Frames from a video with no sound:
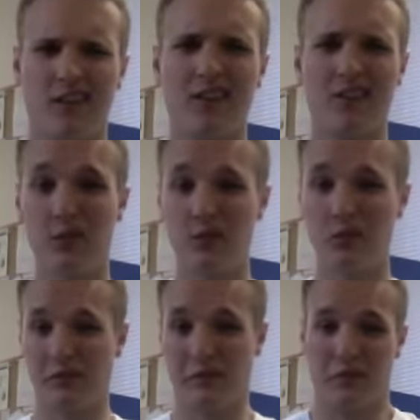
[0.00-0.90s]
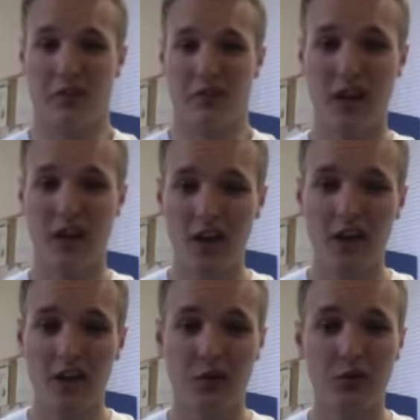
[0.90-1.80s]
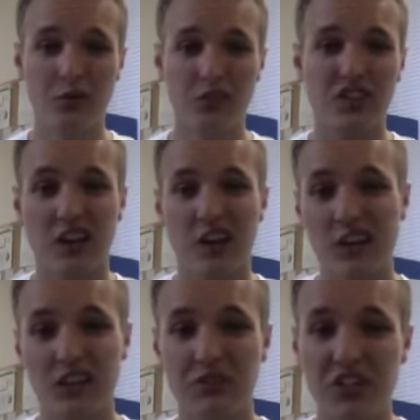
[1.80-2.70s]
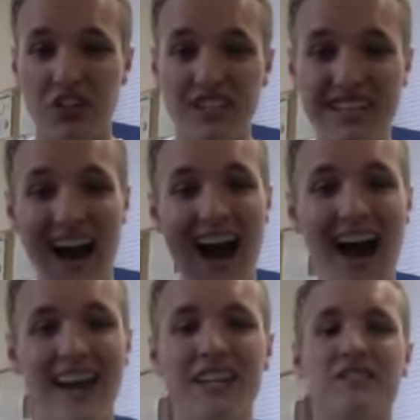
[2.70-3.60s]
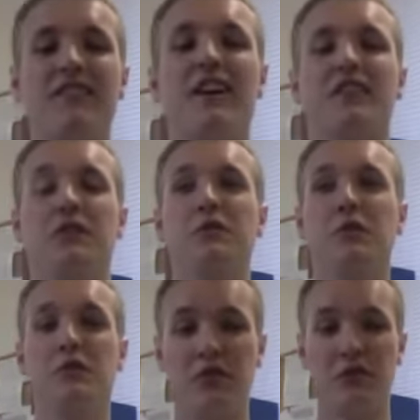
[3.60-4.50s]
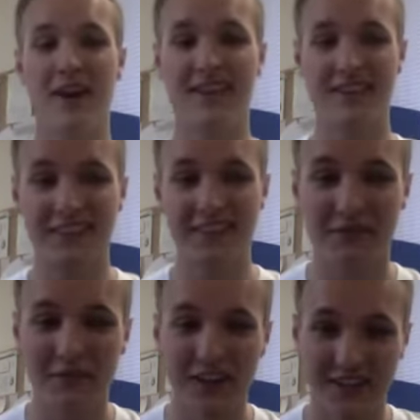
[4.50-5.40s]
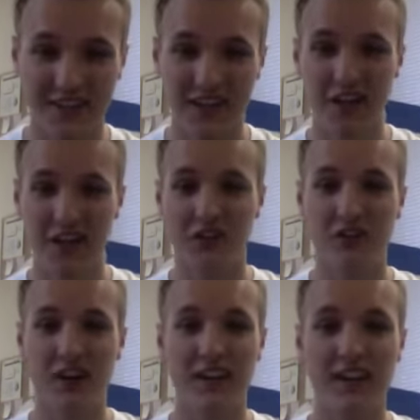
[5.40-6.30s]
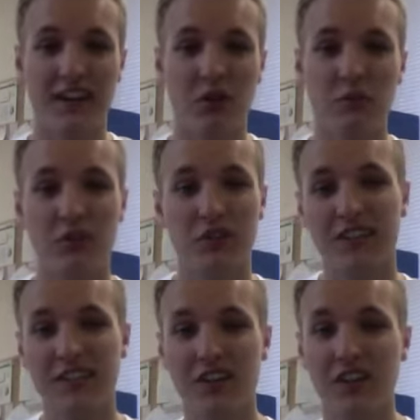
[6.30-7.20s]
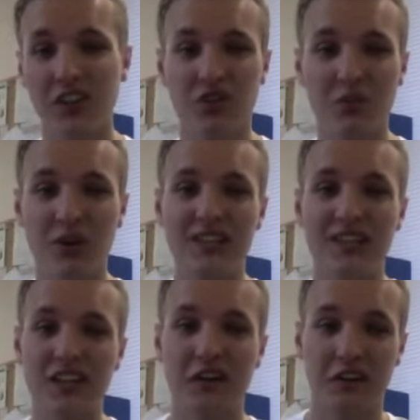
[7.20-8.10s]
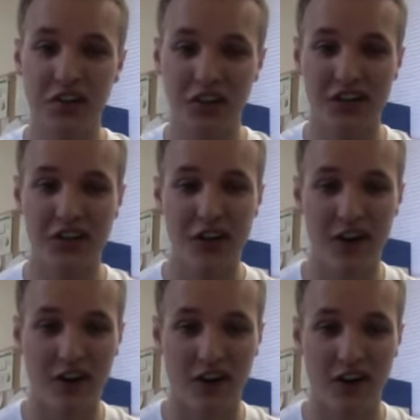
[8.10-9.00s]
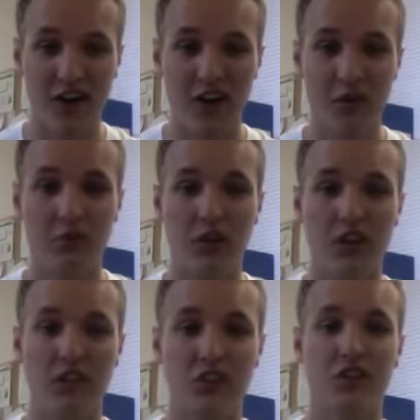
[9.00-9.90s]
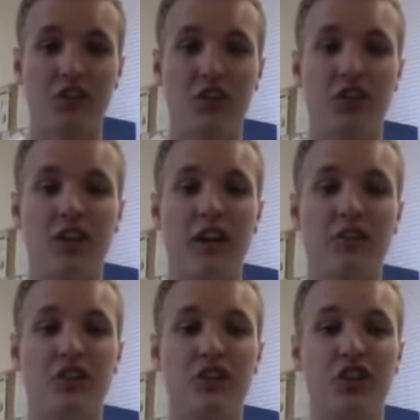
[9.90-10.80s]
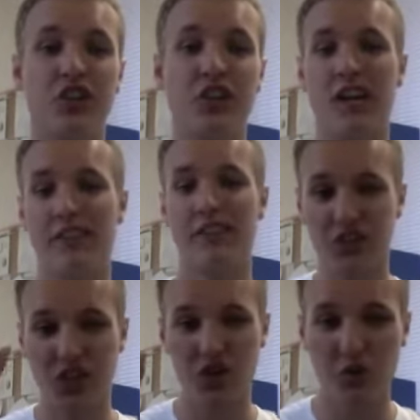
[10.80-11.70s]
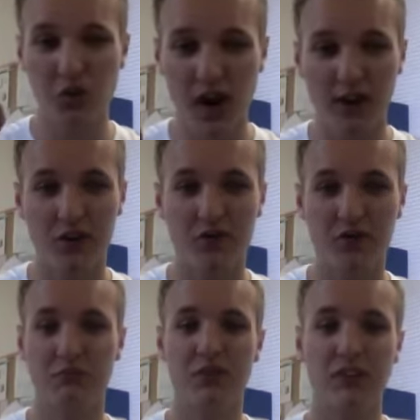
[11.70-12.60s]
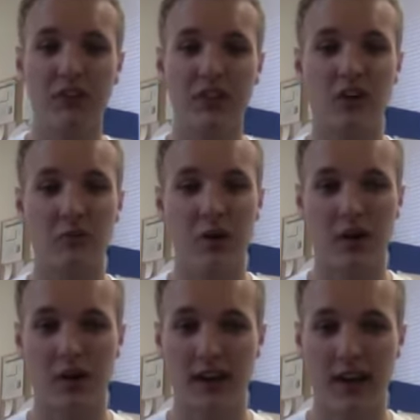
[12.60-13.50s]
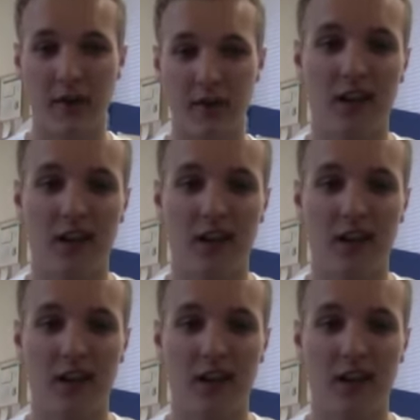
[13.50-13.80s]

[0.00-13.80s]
That's Google, of course. Google stock is reaching the highest value over the past six months trading at almost $620 a share, putting the search giant just shy of a $200 billion market cap.